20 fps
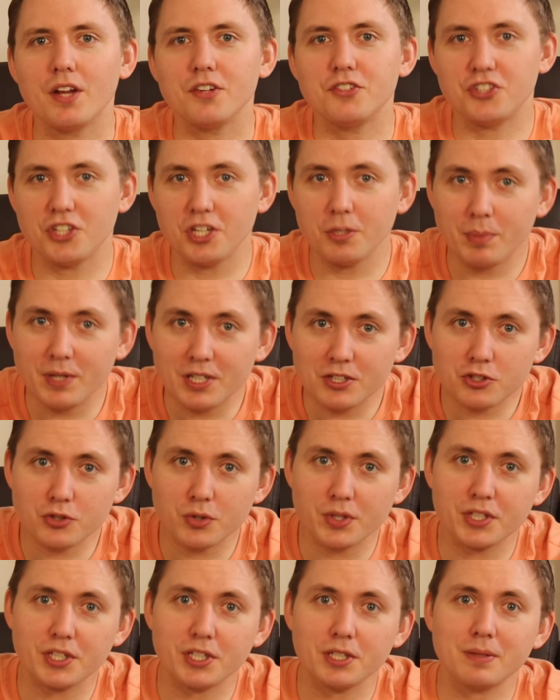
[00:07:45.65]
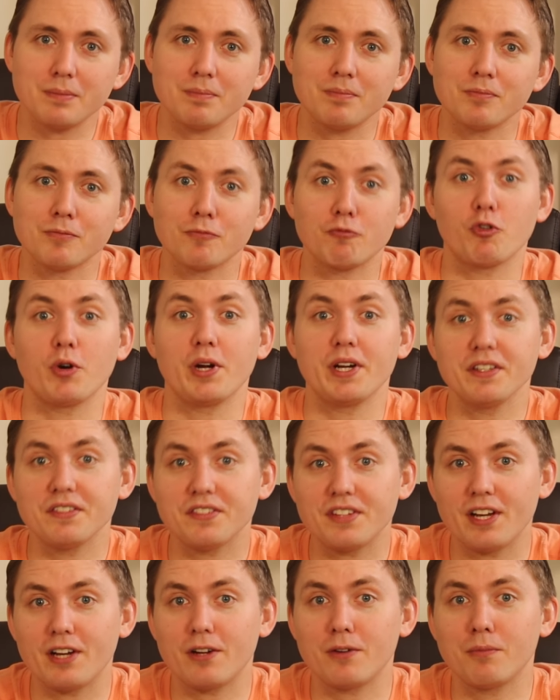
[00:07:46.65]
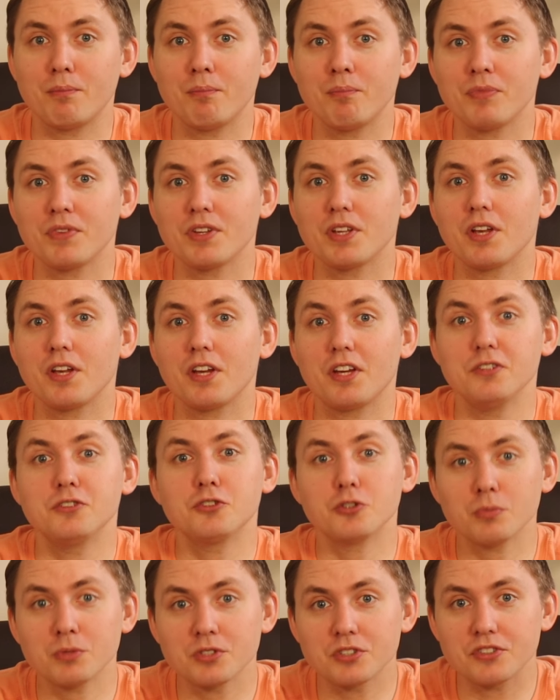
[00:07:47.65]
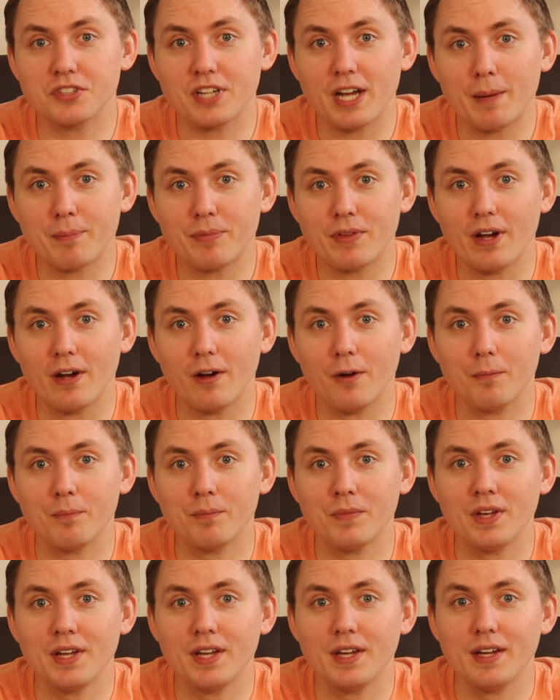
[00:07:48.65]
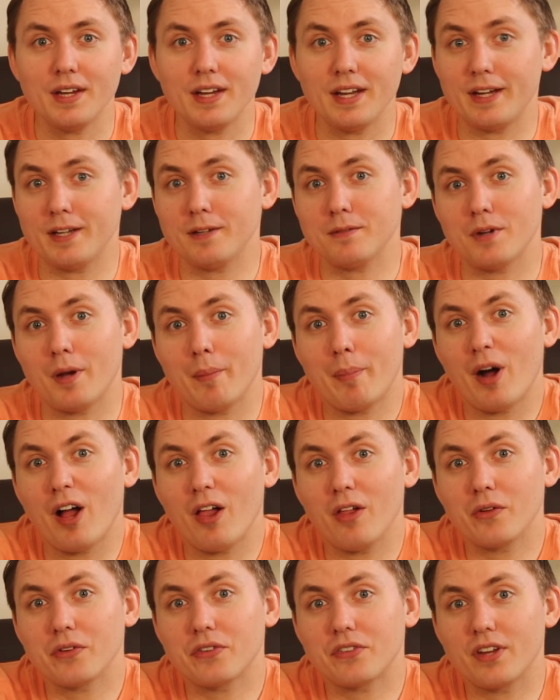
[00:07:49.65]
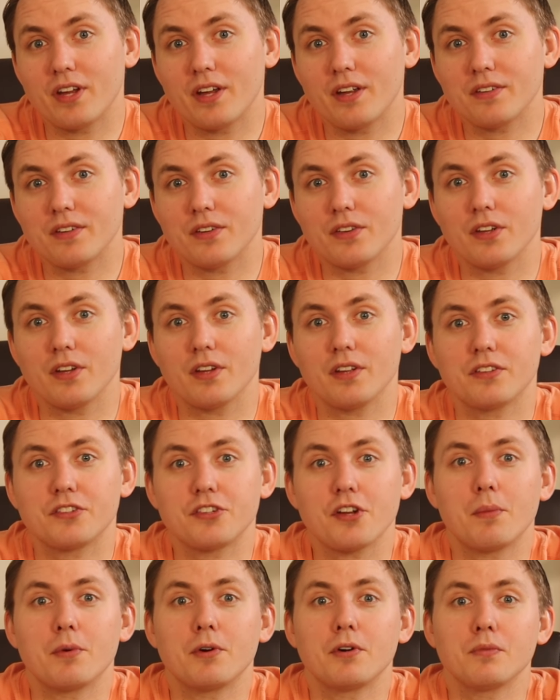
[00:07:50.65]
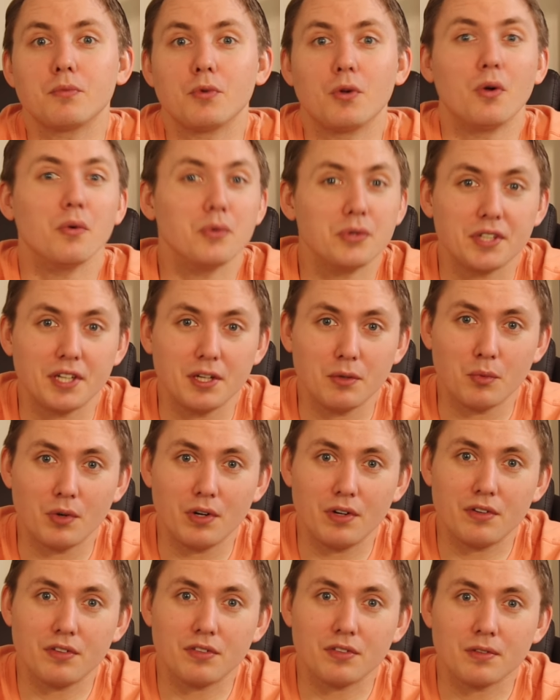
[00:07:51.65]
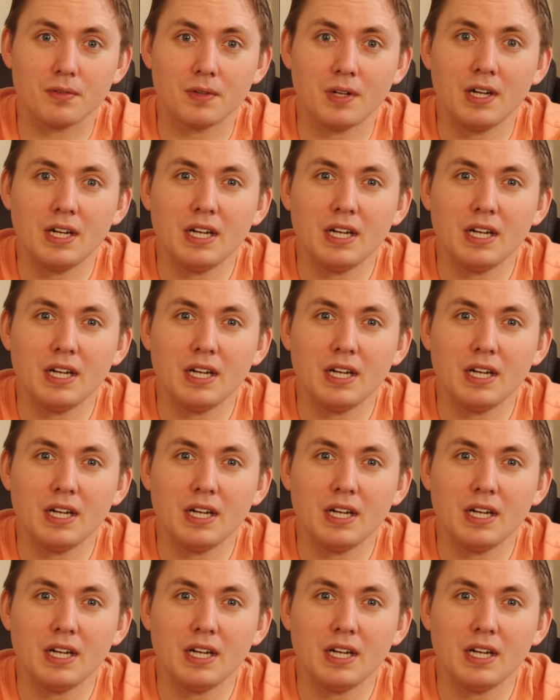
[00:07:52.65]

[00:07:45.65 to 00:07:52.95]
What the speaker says: GDP is shrinking, freight is down, consumers are tapped out. And Apollo says that the summer will only get worse.